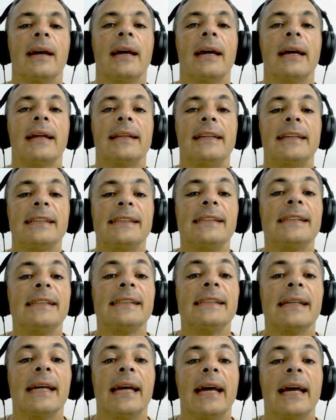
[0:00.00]
This
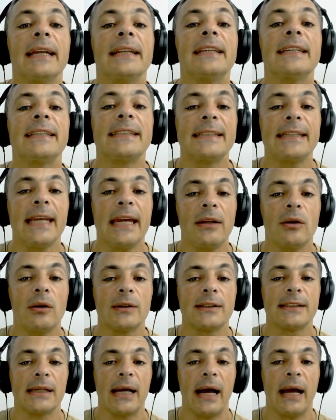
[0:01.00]
is the segno
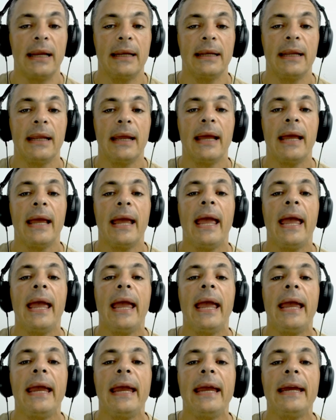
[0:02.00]
sign.
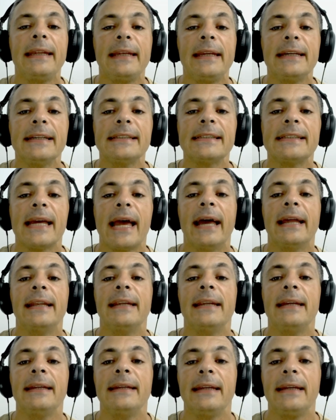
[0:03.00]
It is an
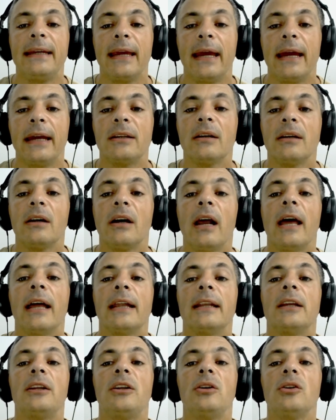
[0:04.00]
indicator
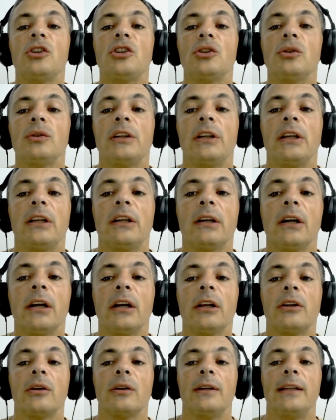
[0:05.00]
that you should
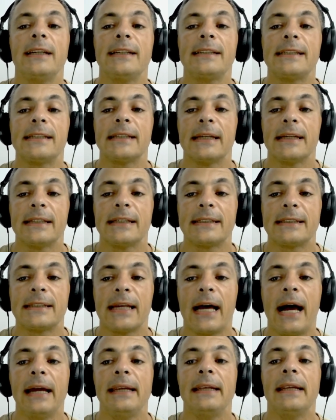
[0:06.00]
return to this
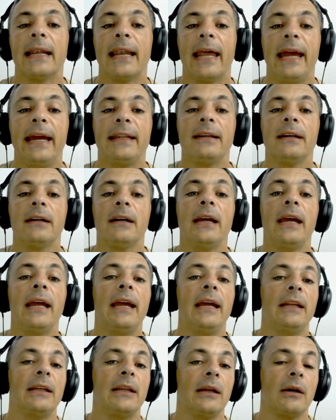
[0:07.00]
sign later
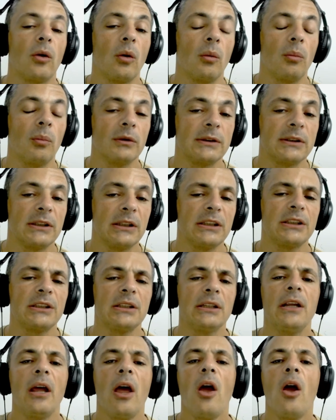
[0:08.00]
in the
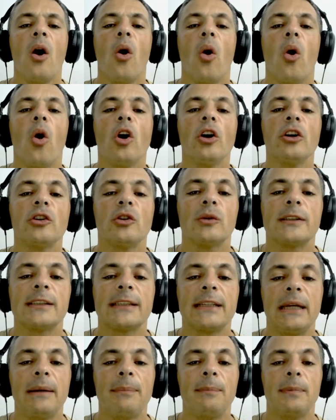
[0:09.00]
composition or to
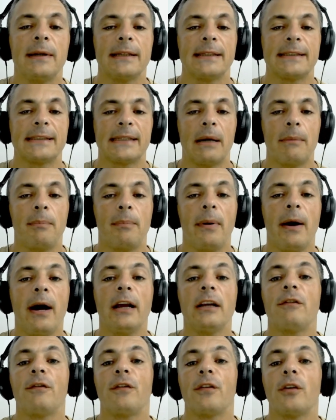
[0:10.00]
skip some
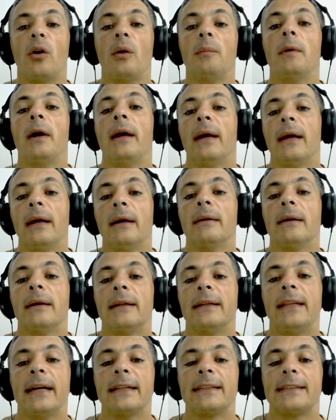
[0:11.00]
part from
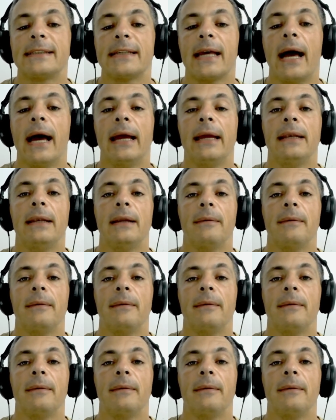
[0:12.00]
that sign.